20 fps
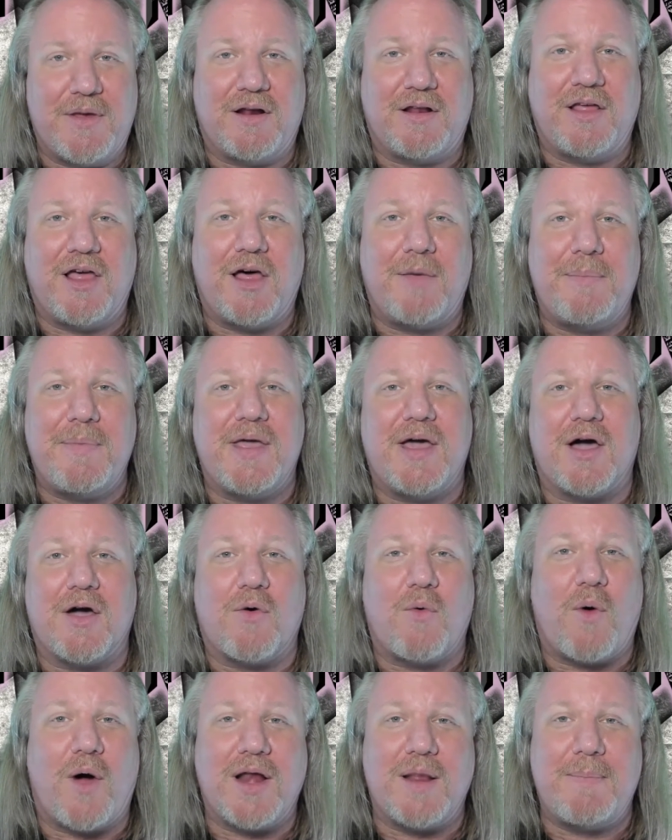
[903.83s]
It'll help me
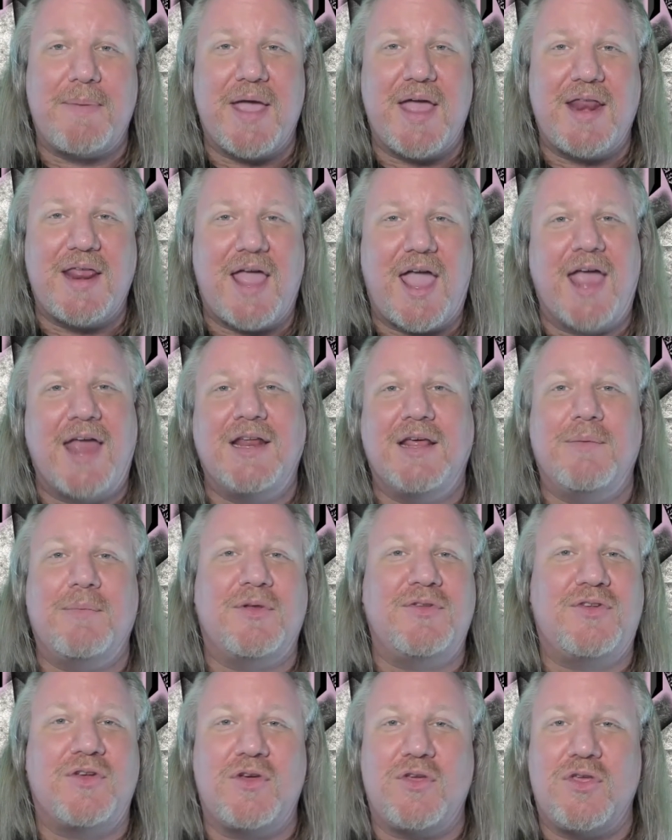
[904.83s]
out quite a bit, and it
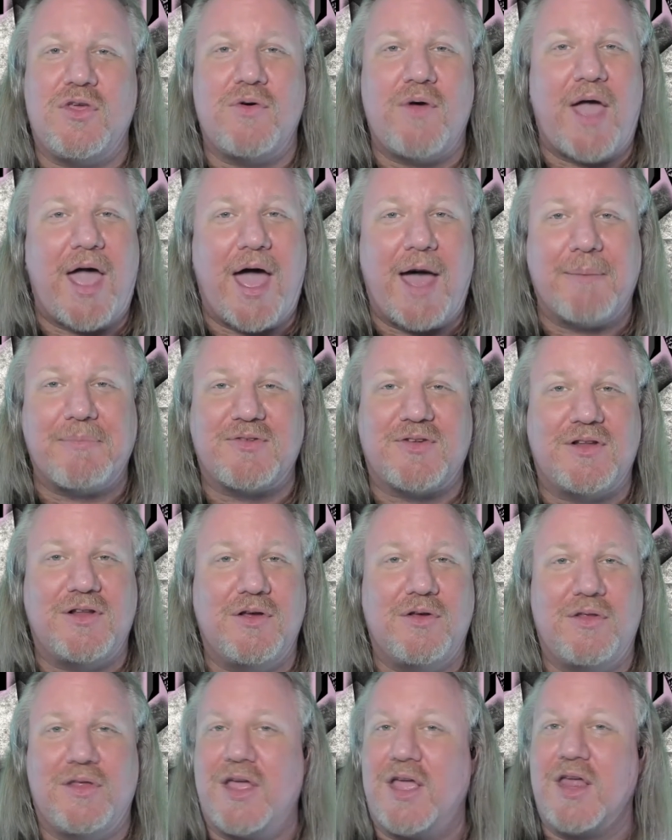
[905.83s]
will do you
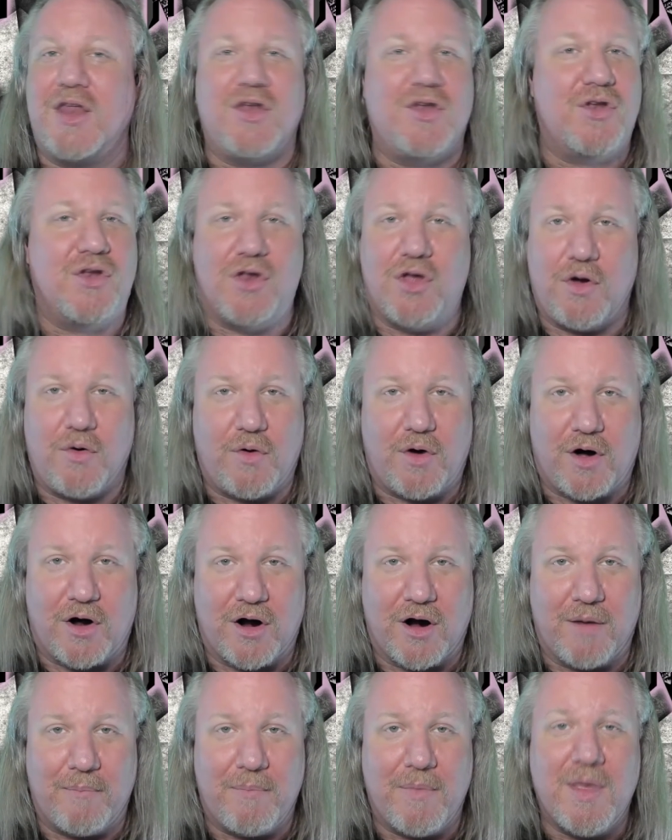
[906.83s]
absolutely no
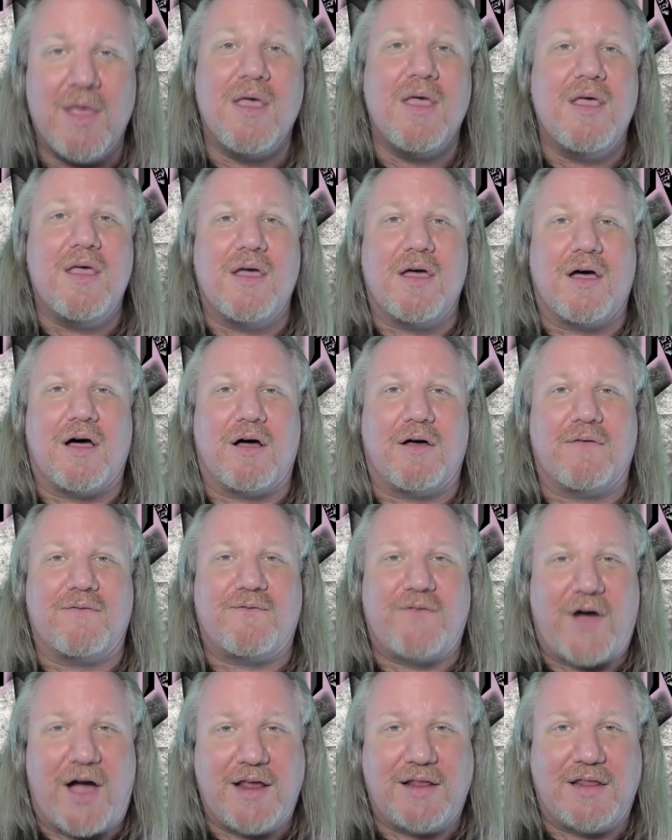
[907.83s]
harm.
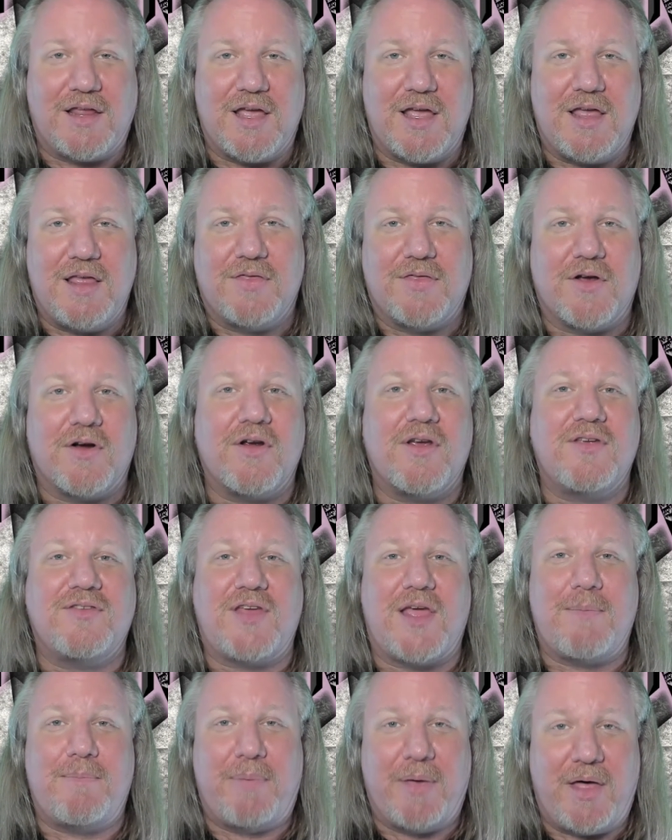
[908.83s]
Finally, there is
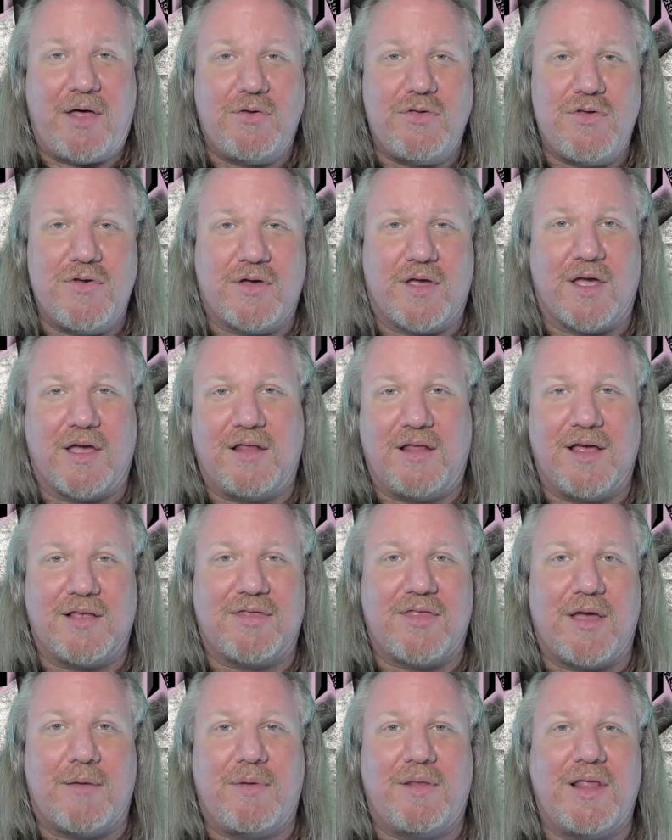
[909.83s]
a bell you can
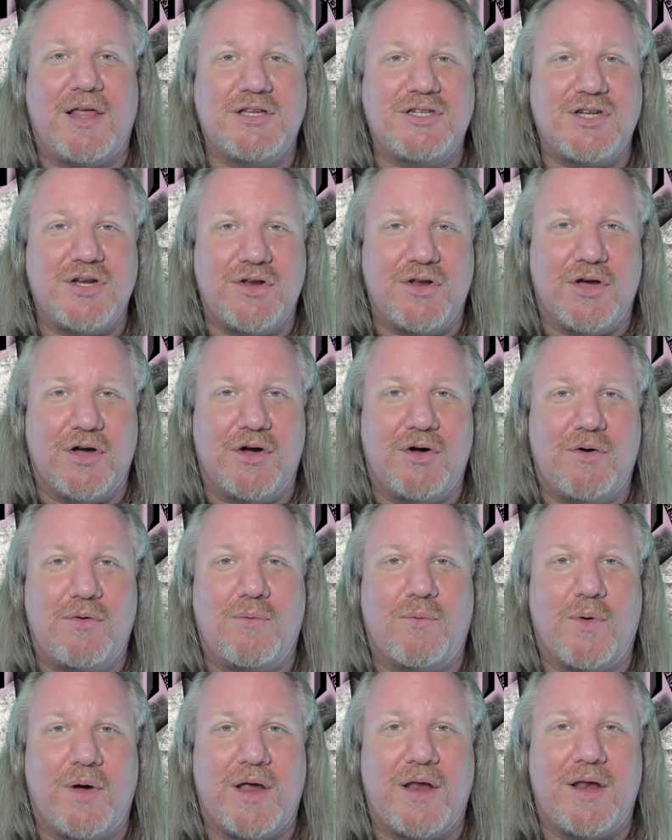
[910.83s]
click that will let you know
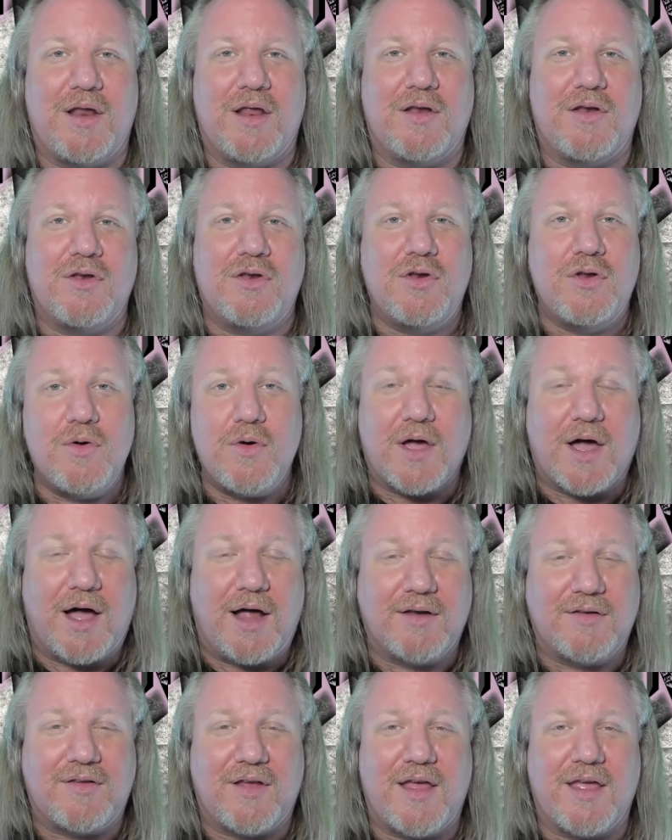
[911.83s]
when new
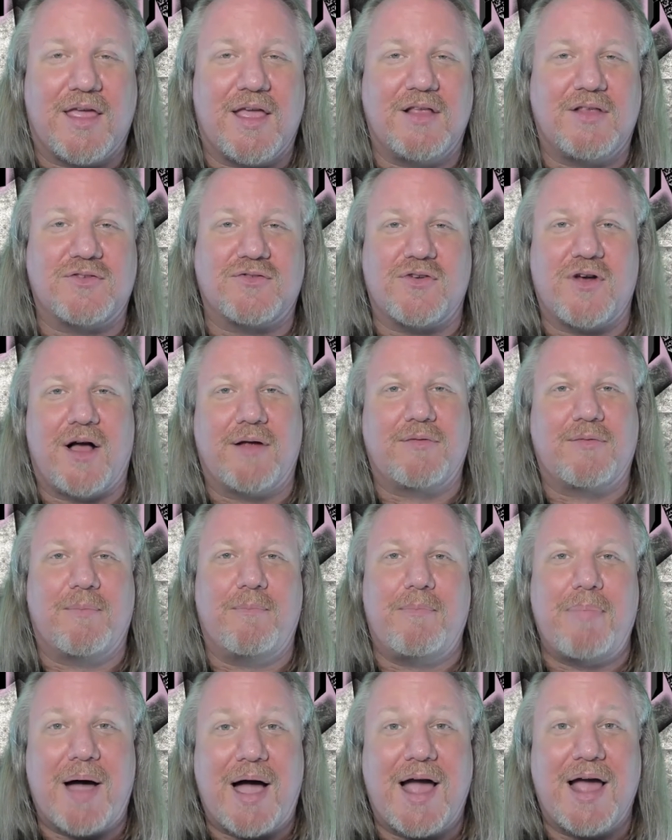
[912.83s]
content gets dropped
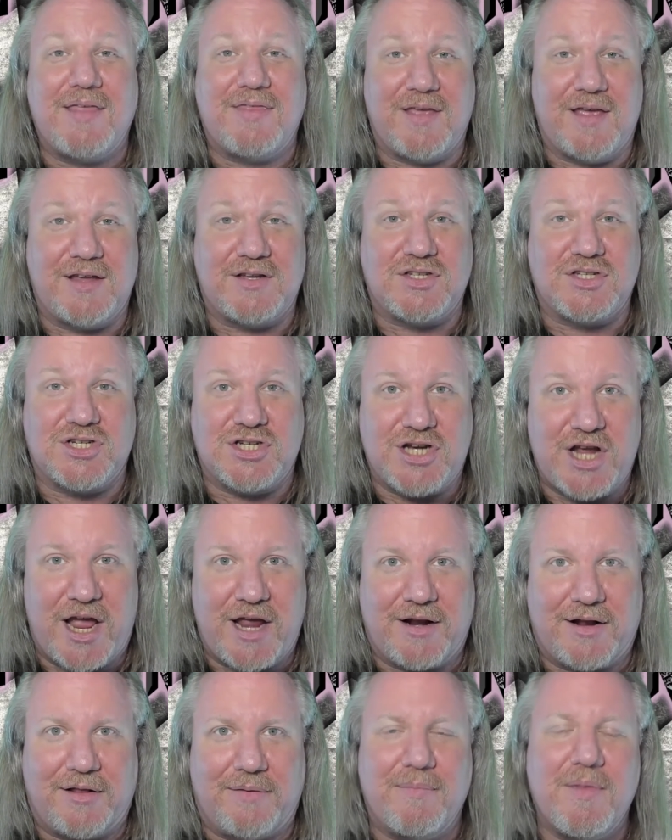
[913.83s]
by this
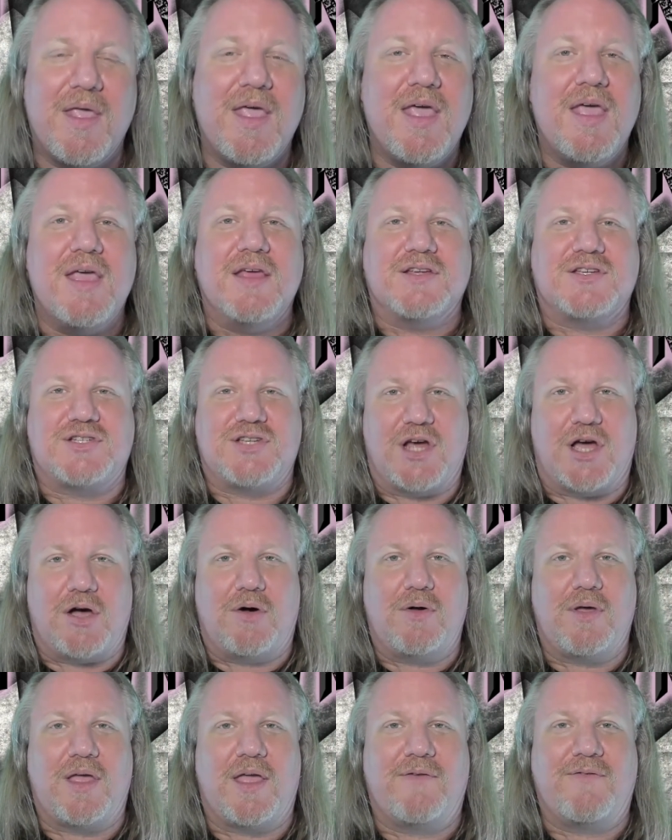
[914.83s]
channel.
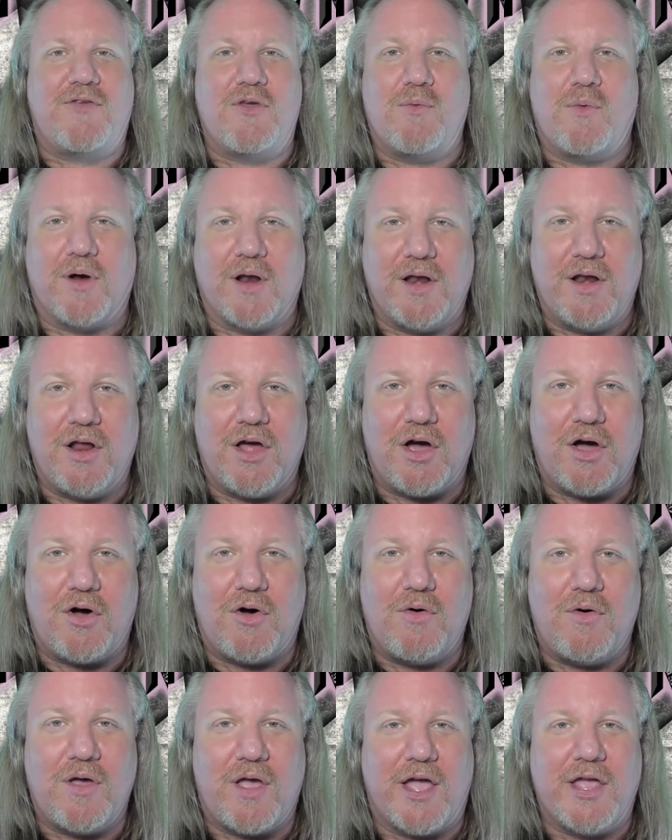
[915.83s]
So, if you want to
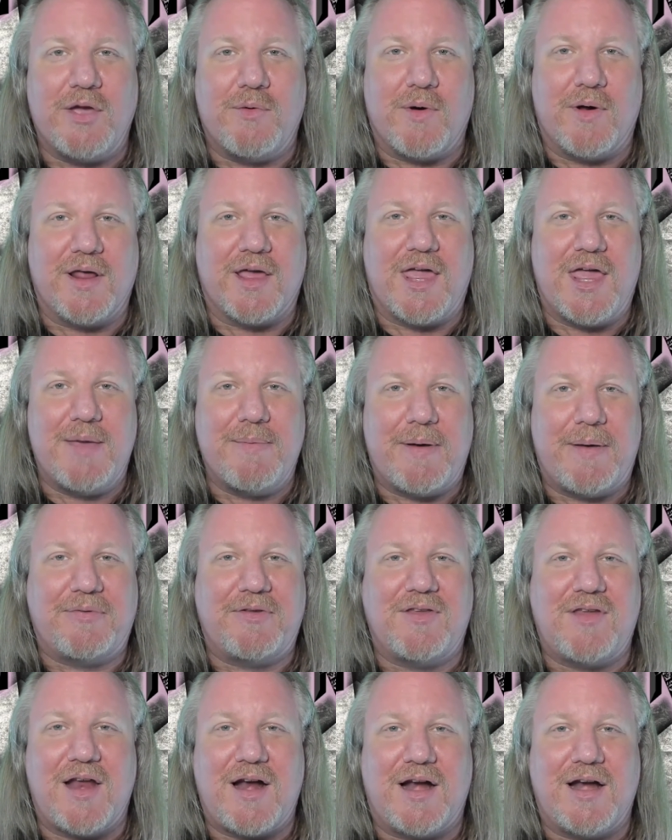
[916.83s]
know and you want to keep up
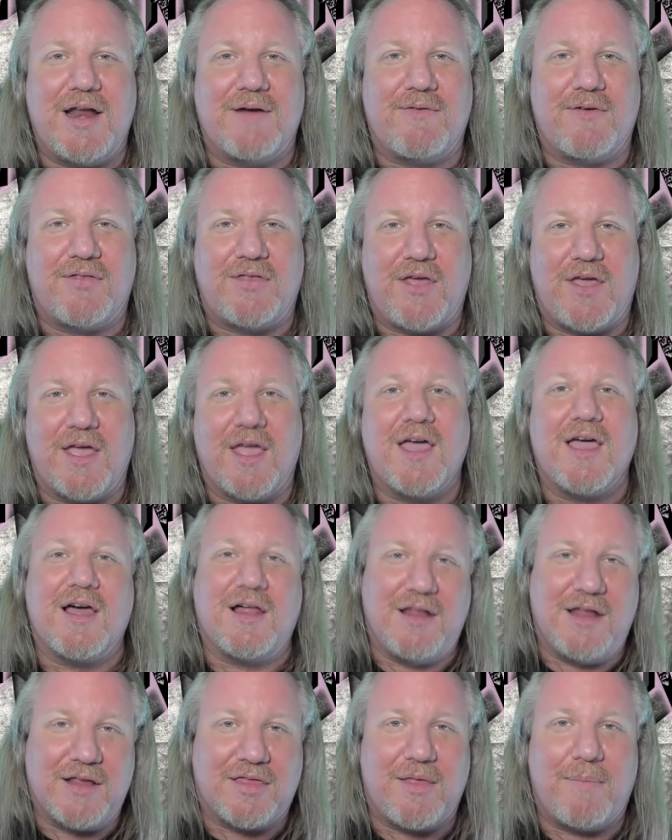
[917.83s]
to date on everything,
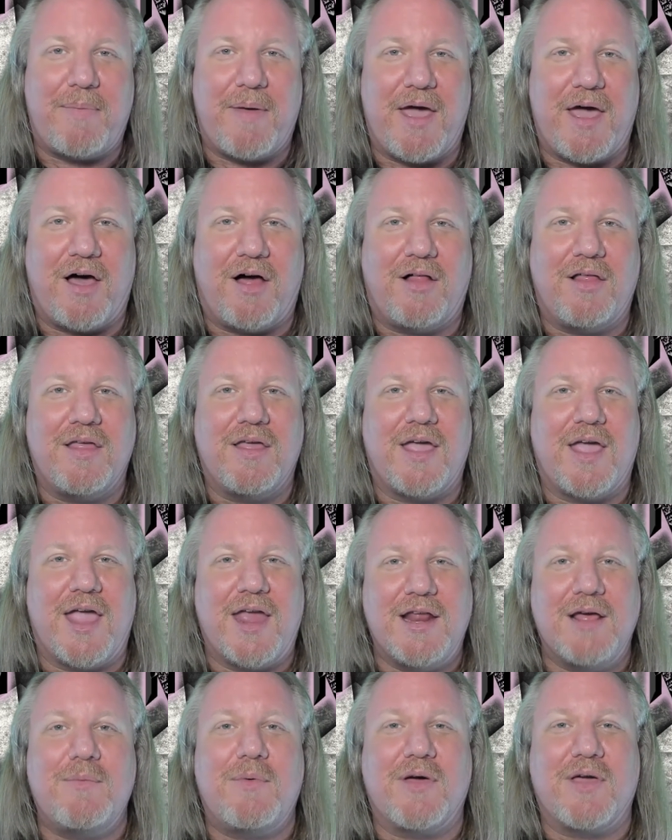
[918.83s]
click the bell
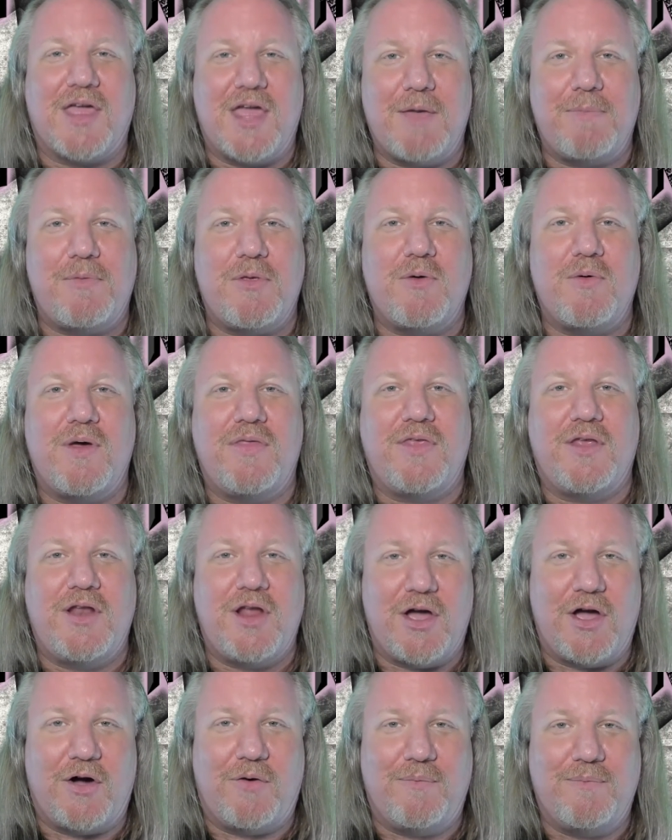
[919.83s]
and it will keep you in the
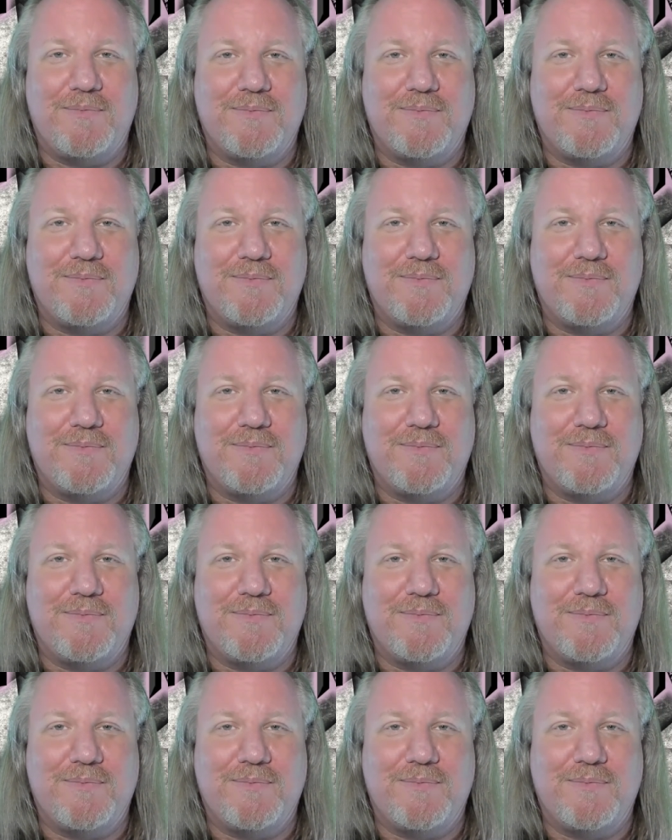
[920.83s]
know.